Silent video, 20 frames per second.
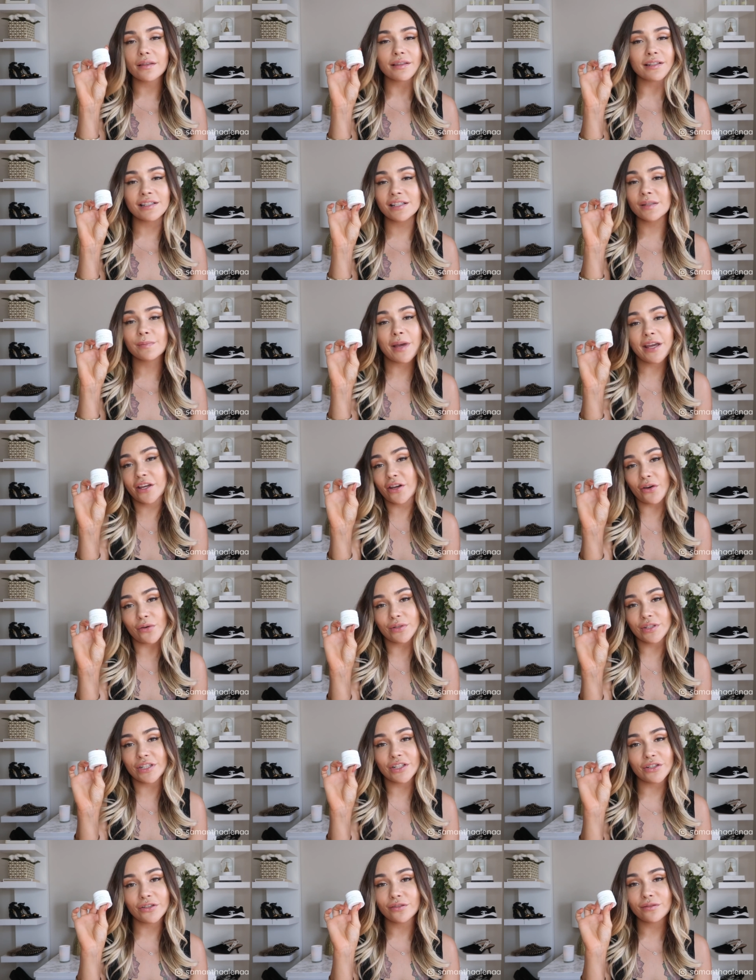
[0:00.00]
This is my
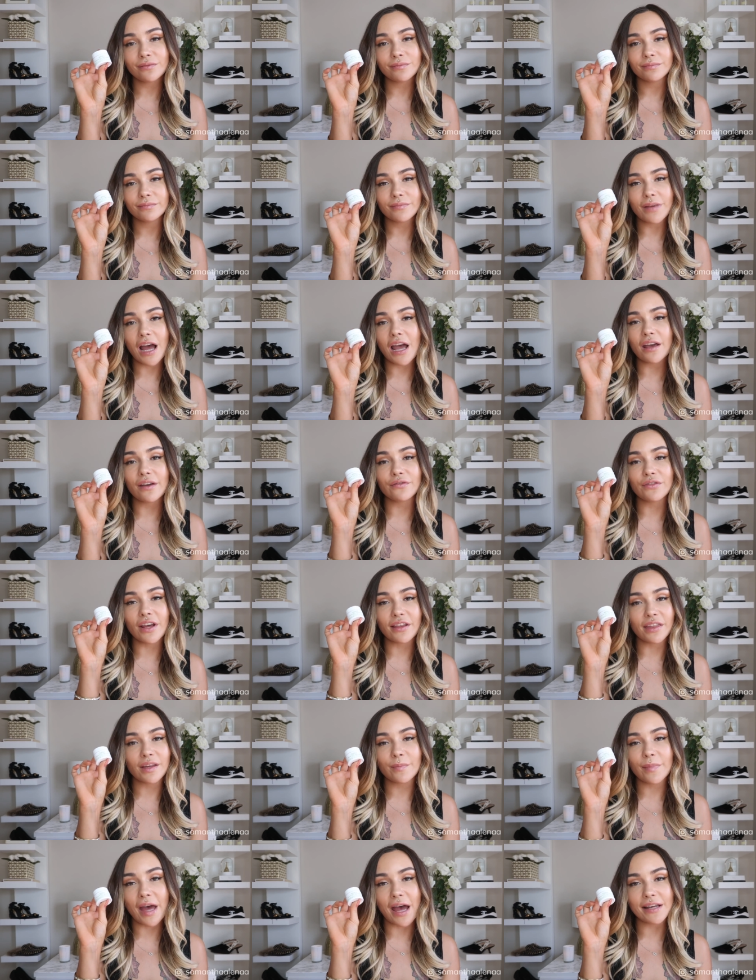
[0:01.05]
go-to. I have
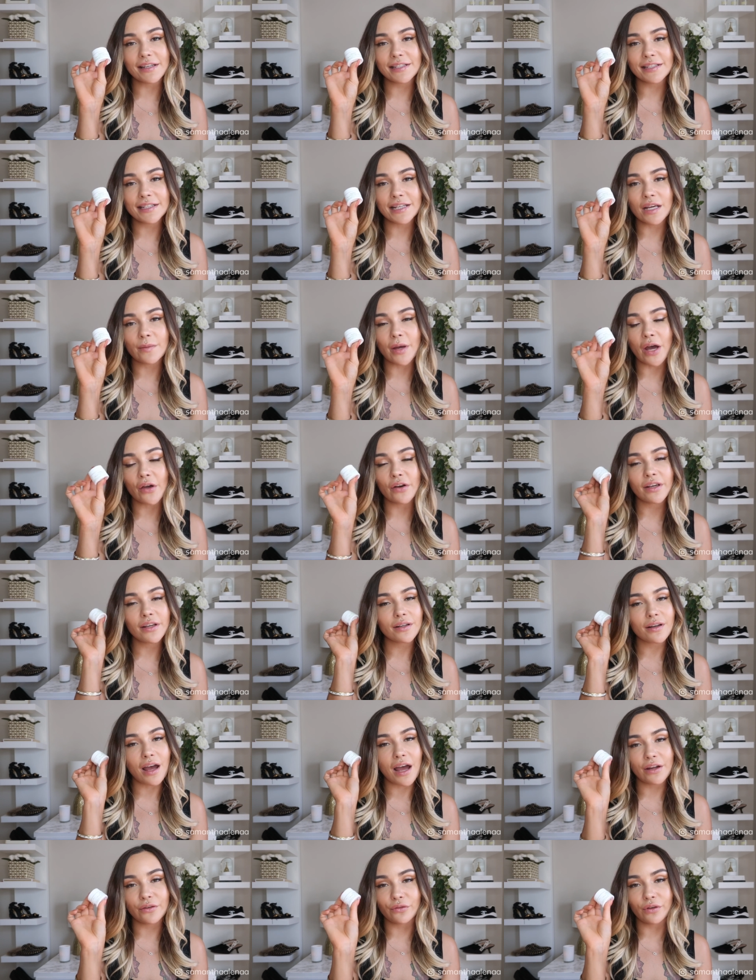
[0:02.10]
nothing bad to say about it.
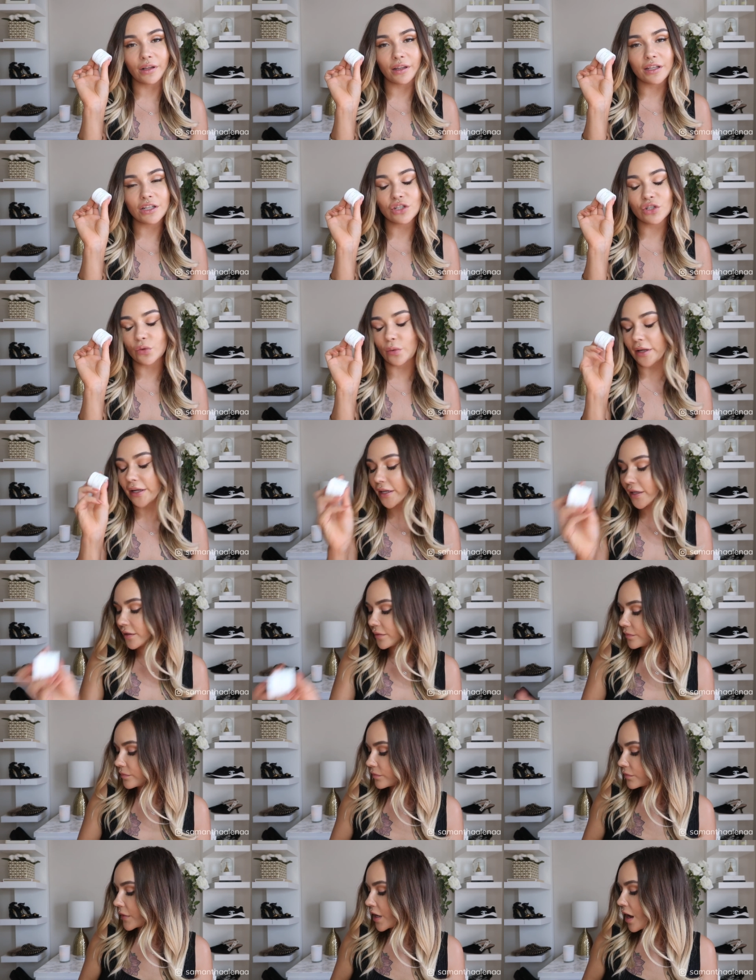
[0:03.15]
I really enjoy
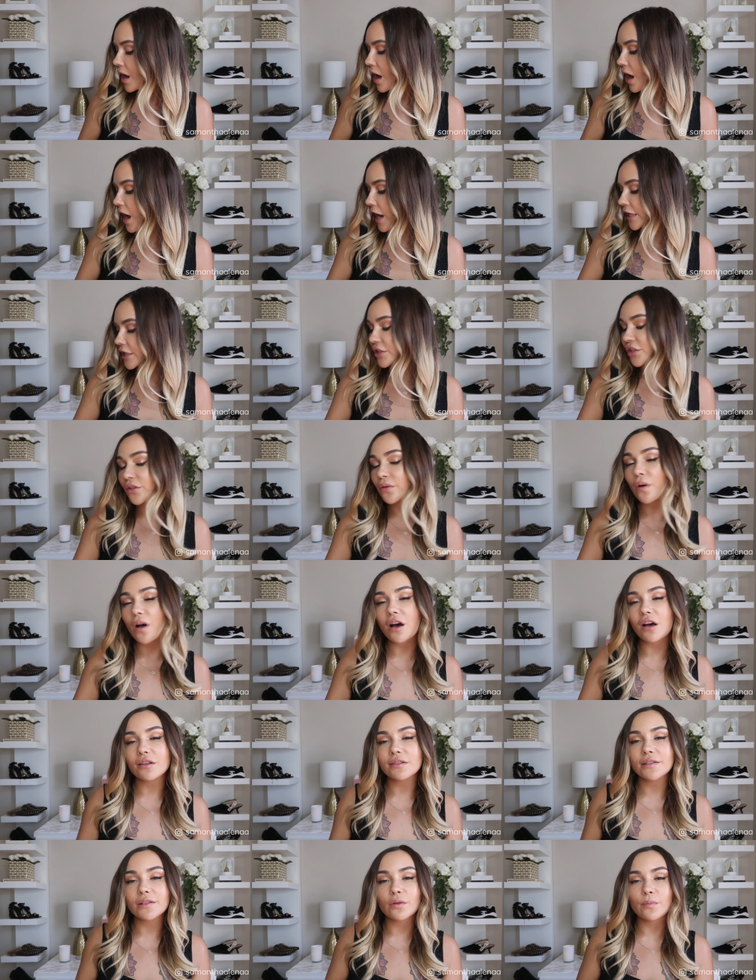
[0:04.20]
it. I do
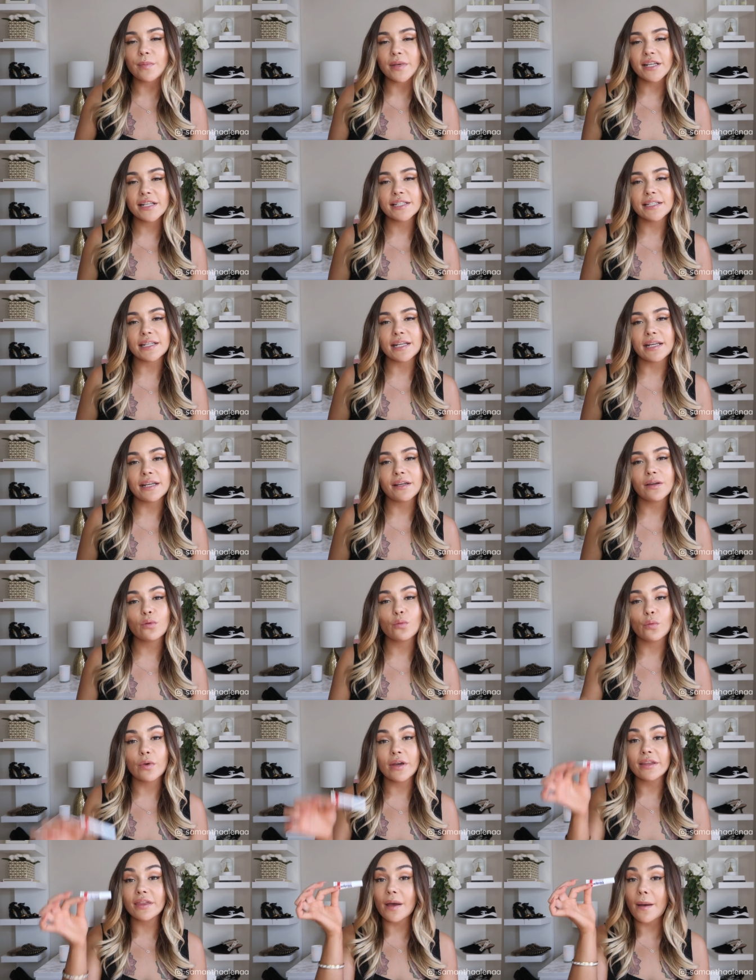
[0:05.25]
also mix it
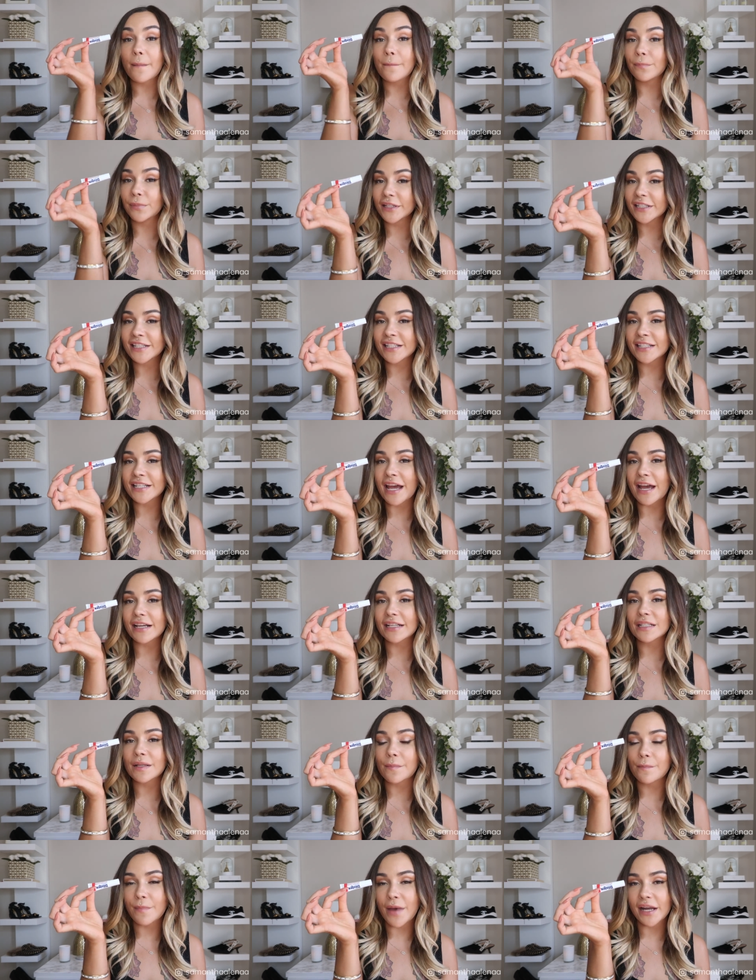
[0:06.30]
with
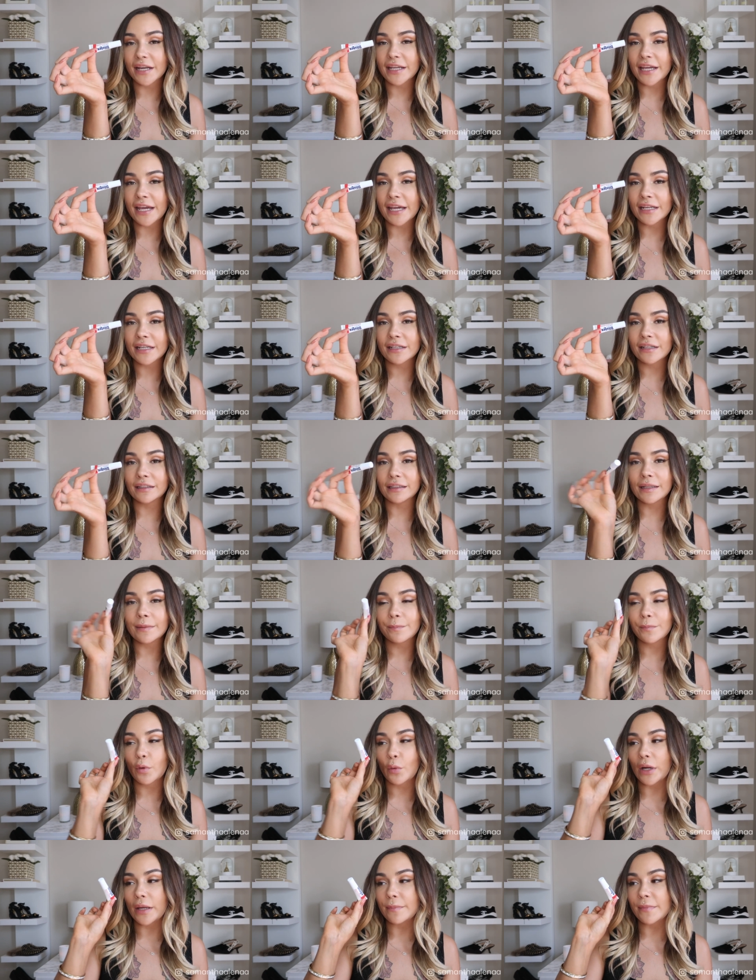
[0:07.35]
Blistex Medicated Lip
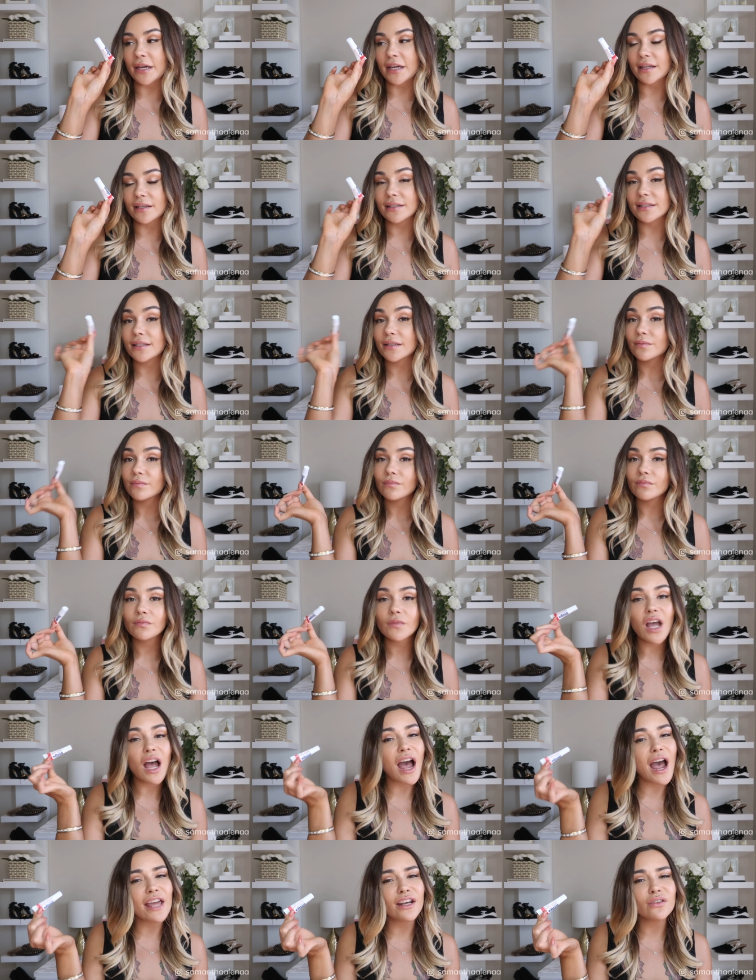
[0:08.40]
Ointment.
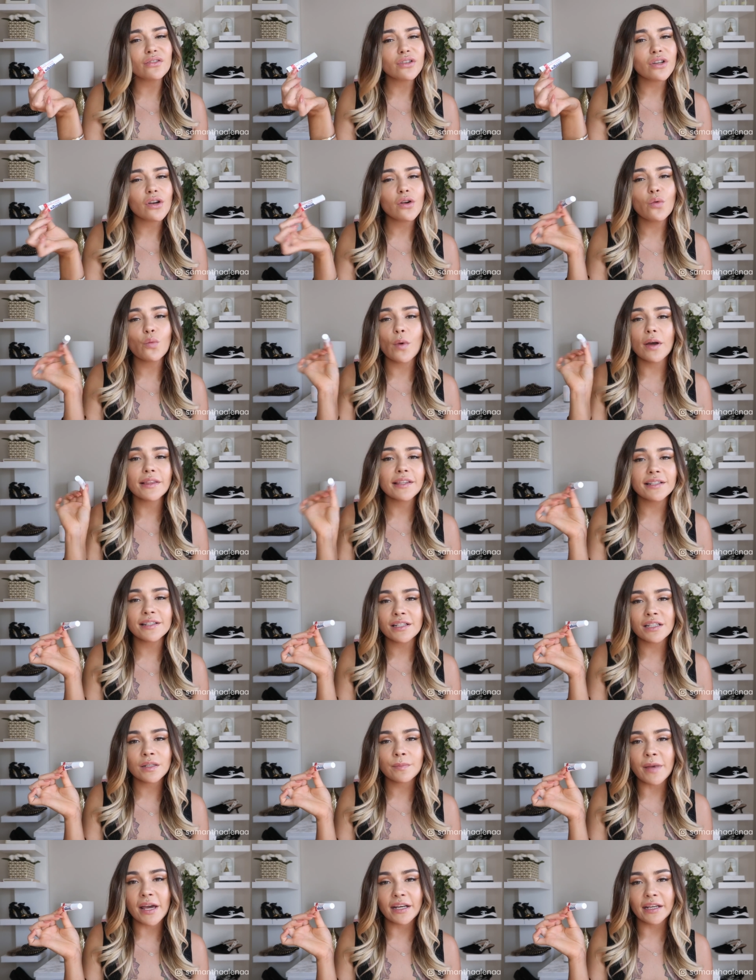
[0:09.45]
I don't know what this
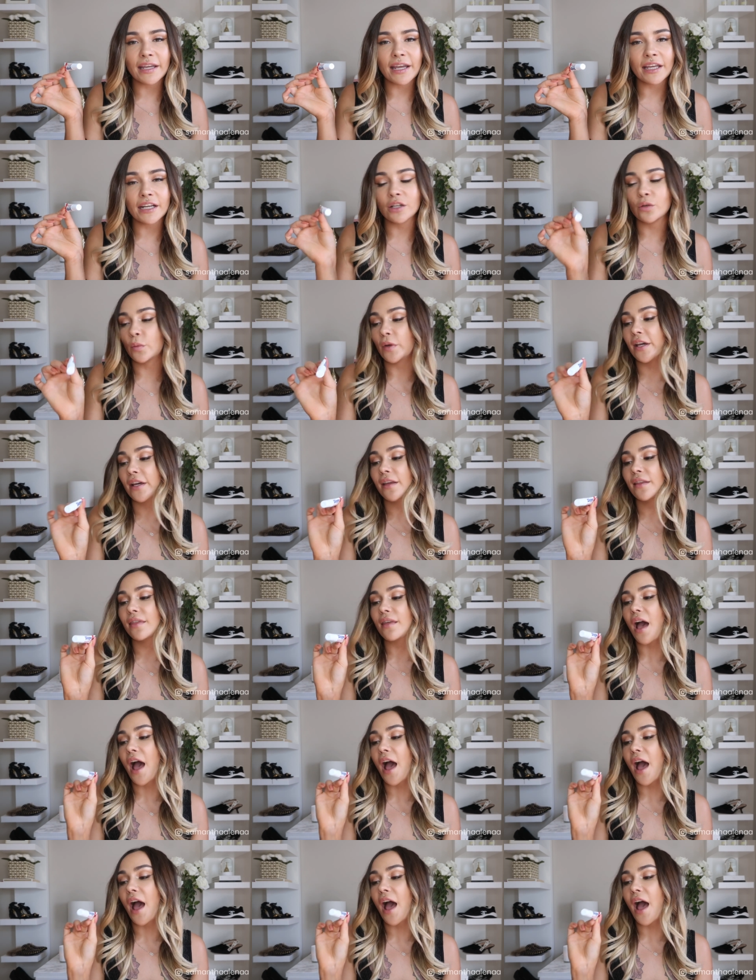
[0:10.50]
is medicated with.